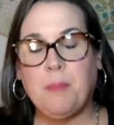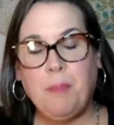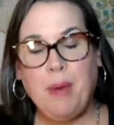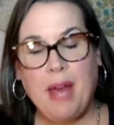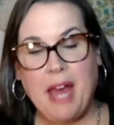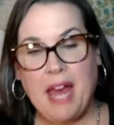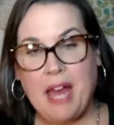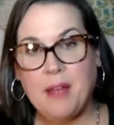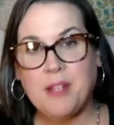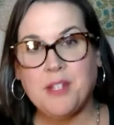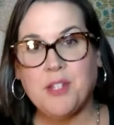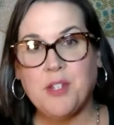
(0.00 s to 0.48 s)

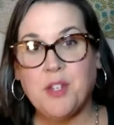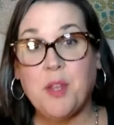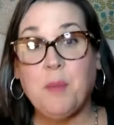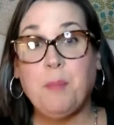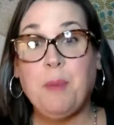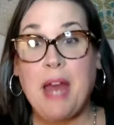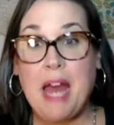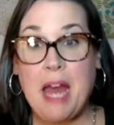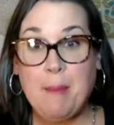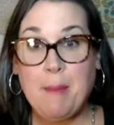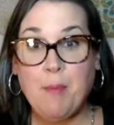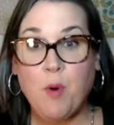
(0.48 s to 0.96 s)
But
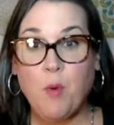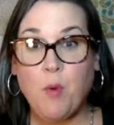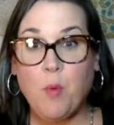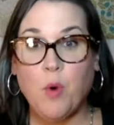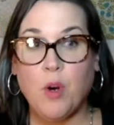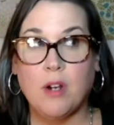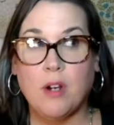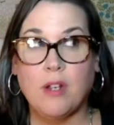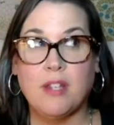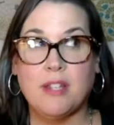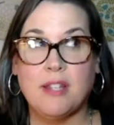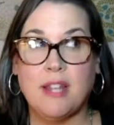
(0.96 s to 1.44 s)
the
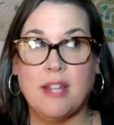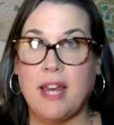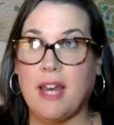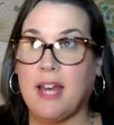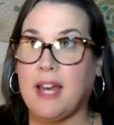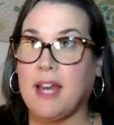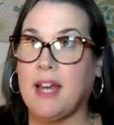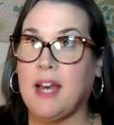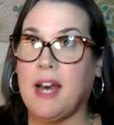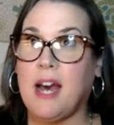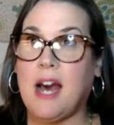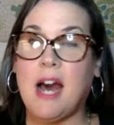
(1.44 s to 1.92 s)
paperwork
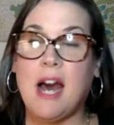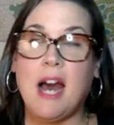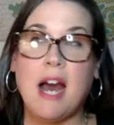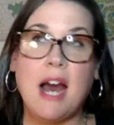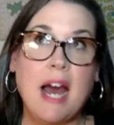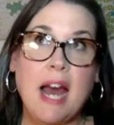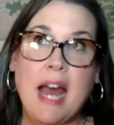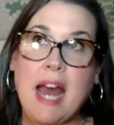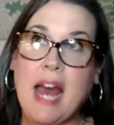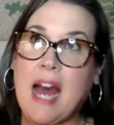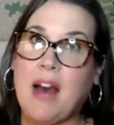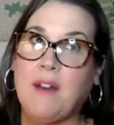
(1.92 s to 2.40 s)
thing,
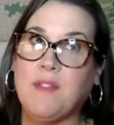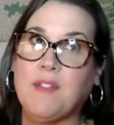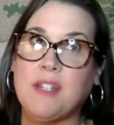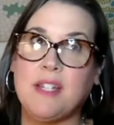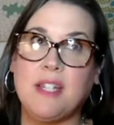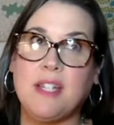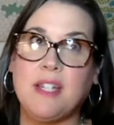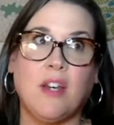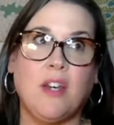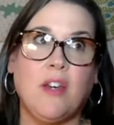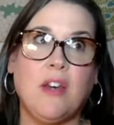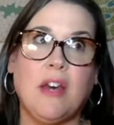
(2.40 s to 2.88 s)
I
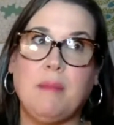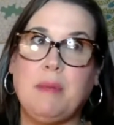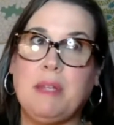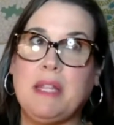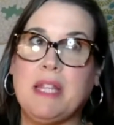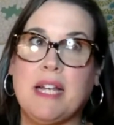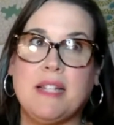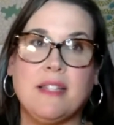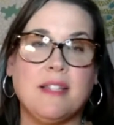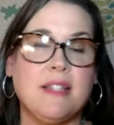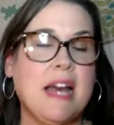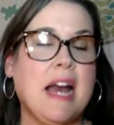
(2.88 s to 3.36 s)
have to tell
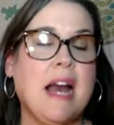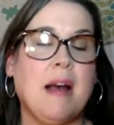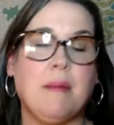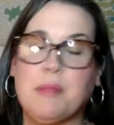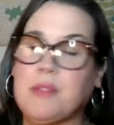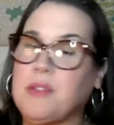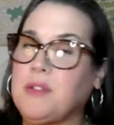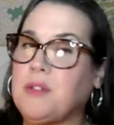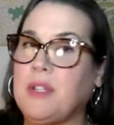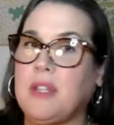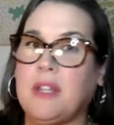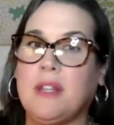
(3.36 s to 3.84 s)
you,
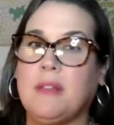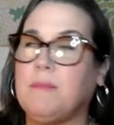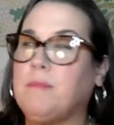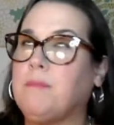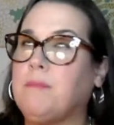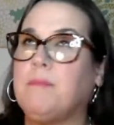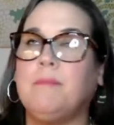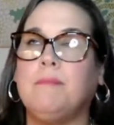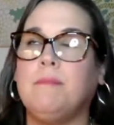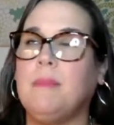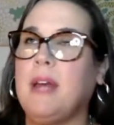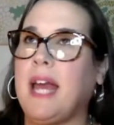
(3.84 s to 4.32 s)
that's
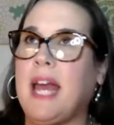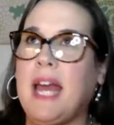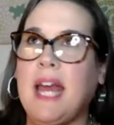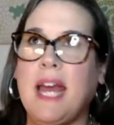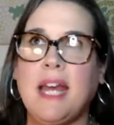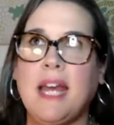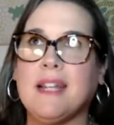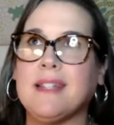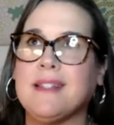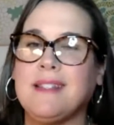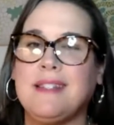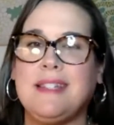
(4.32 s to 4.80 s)
absolutely
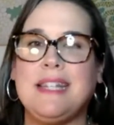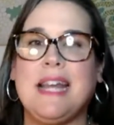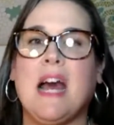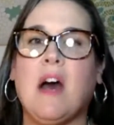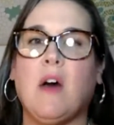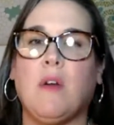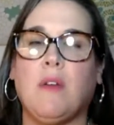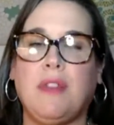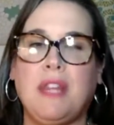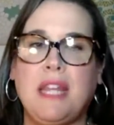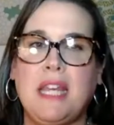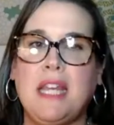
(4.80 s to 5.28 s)

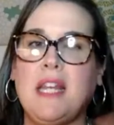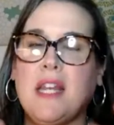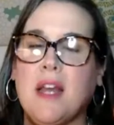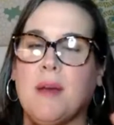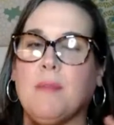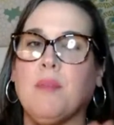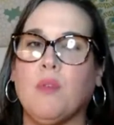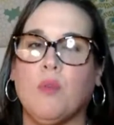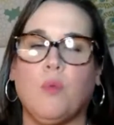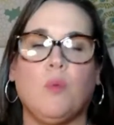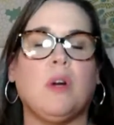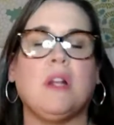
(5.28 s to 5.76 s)
hands down
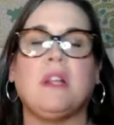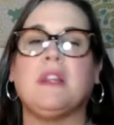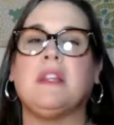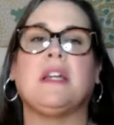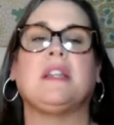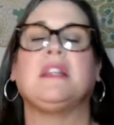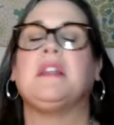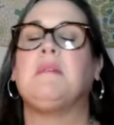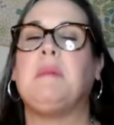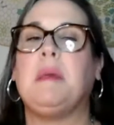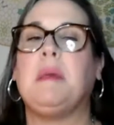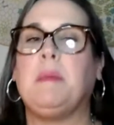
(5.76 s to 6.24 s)
the number
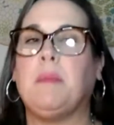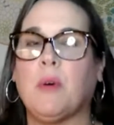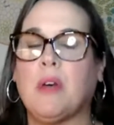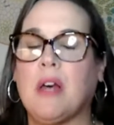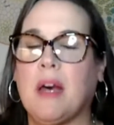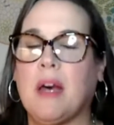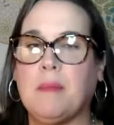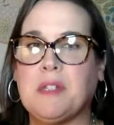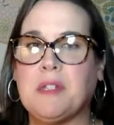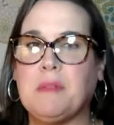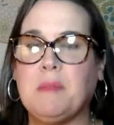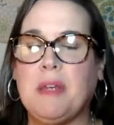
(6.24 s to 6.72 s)
one thing
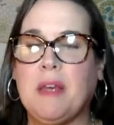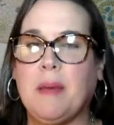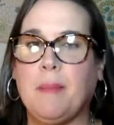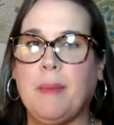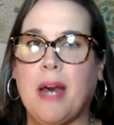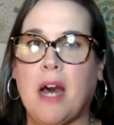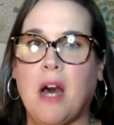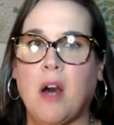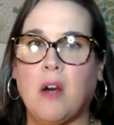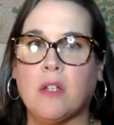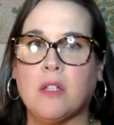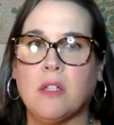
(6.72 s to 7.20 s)
that people come
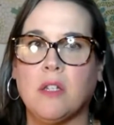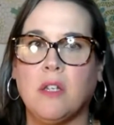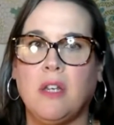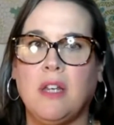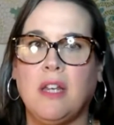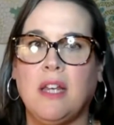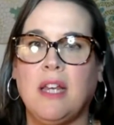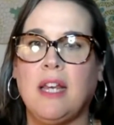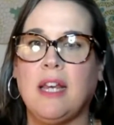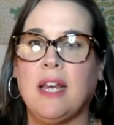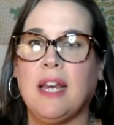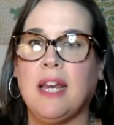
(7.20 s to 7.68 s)
to me about.
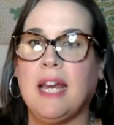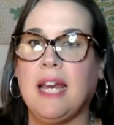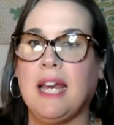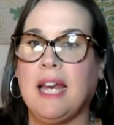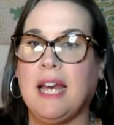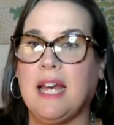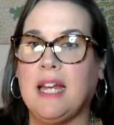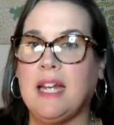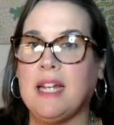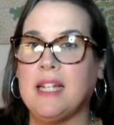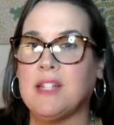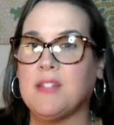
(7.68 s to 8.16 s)

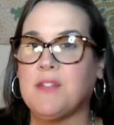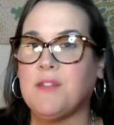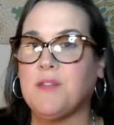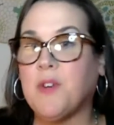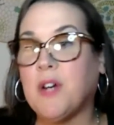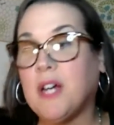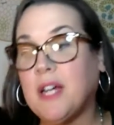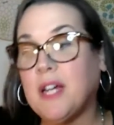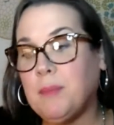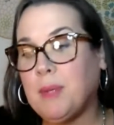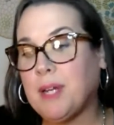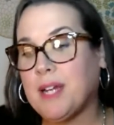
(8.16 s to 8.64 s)
And
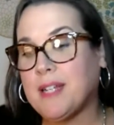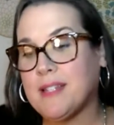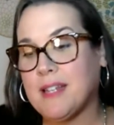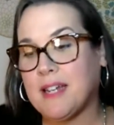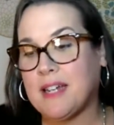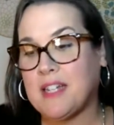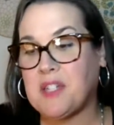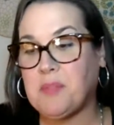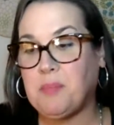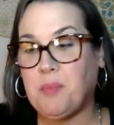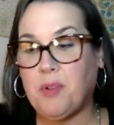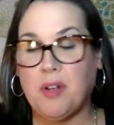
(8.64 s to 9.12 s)
it's
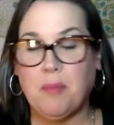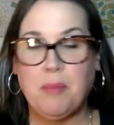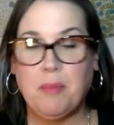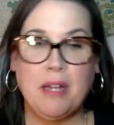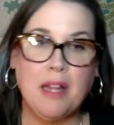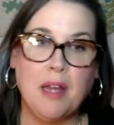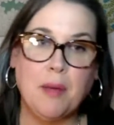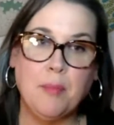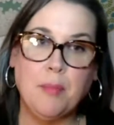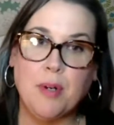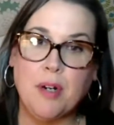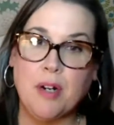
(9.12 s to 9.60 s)
fun because I get
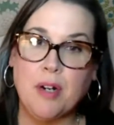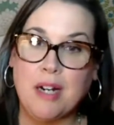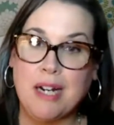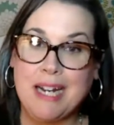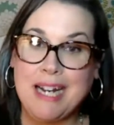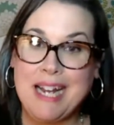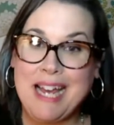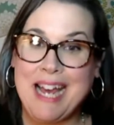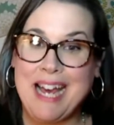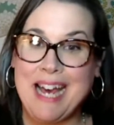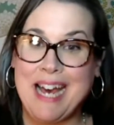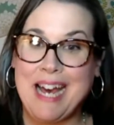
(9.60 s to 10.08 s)
to put on my
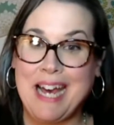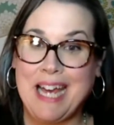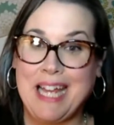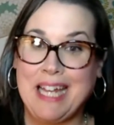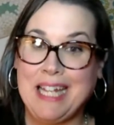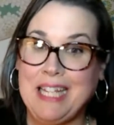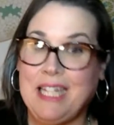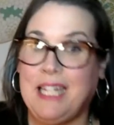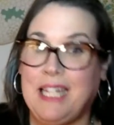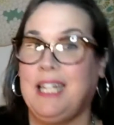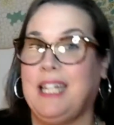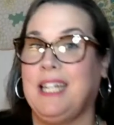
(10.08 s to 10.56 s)
librarian
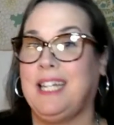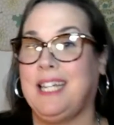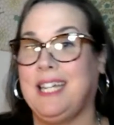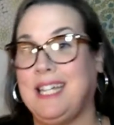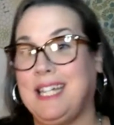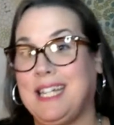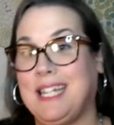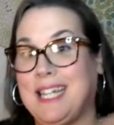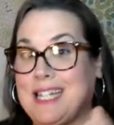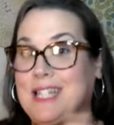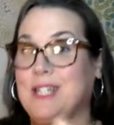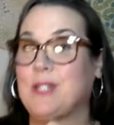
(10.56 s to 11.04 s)
hat.
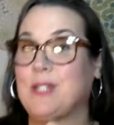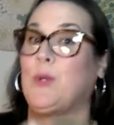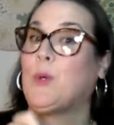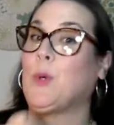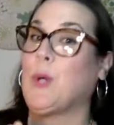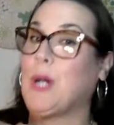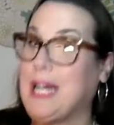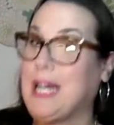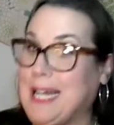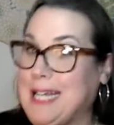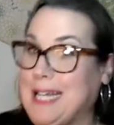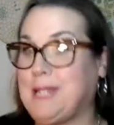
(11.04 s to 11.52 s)

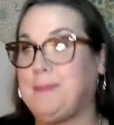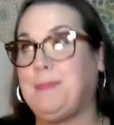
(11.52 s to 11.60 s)
Stuff.